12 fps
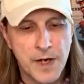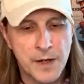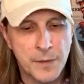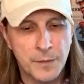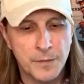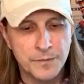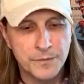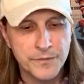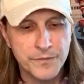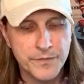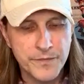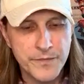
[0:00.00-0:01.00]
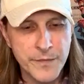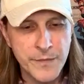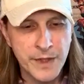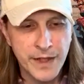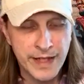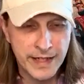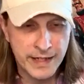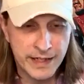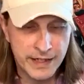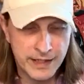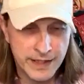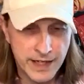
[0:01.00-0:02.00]
Um, and
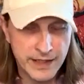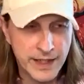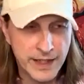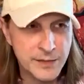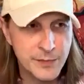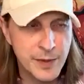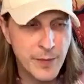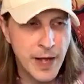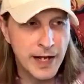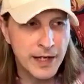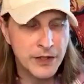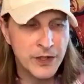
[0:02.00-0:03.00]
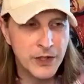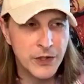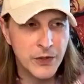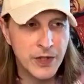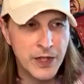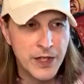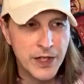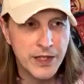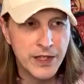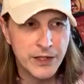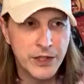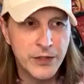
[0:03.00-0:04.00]
it kind of takes me back to
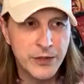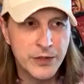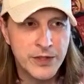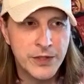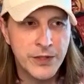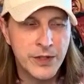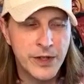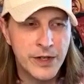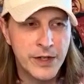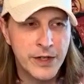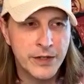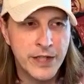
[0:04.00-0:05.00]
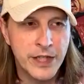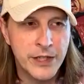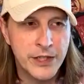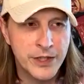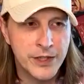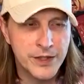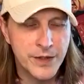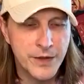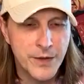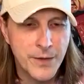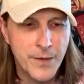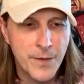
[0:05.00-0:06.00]
the teachers
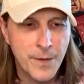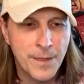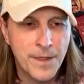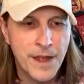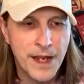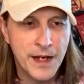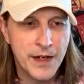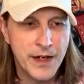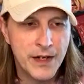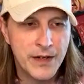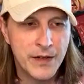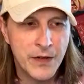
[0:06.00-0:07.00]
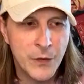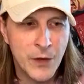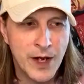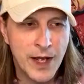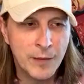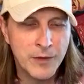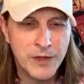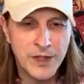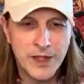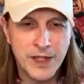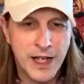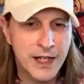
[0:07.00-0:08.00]
that were able
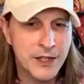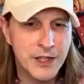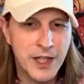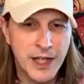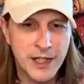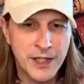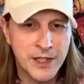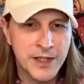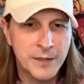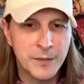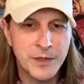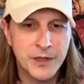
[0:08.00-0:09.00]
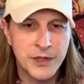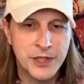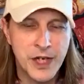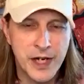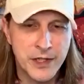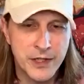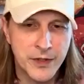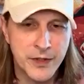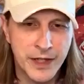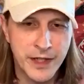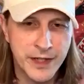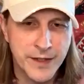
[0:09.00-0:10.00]
to kind of change some
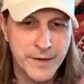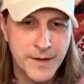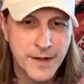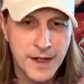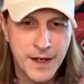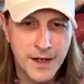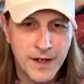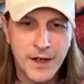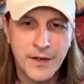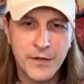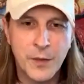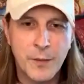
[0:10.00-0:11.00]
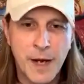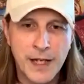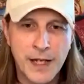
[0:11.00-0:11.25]
trajectory of your